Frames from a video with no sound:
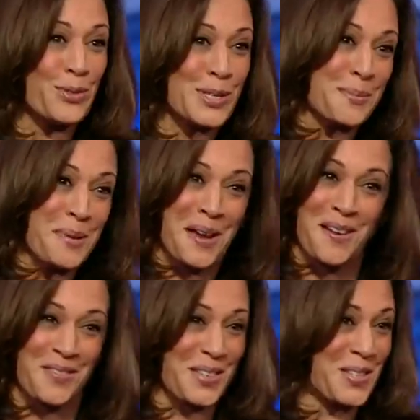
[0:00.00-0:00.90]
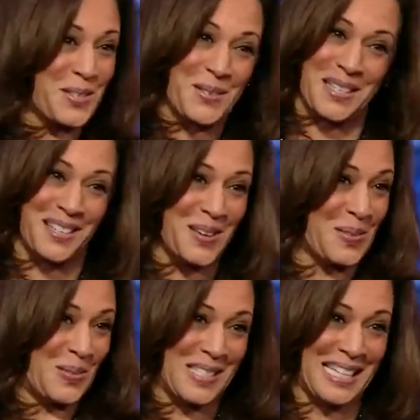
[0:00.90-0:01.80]
afford to pay off their student
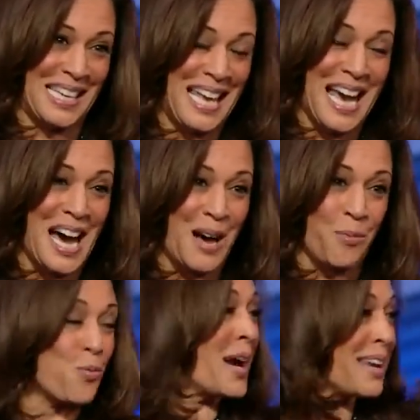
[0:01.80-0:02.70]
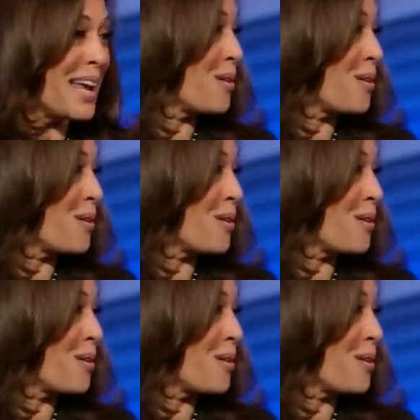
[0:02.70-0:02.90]
loans. Right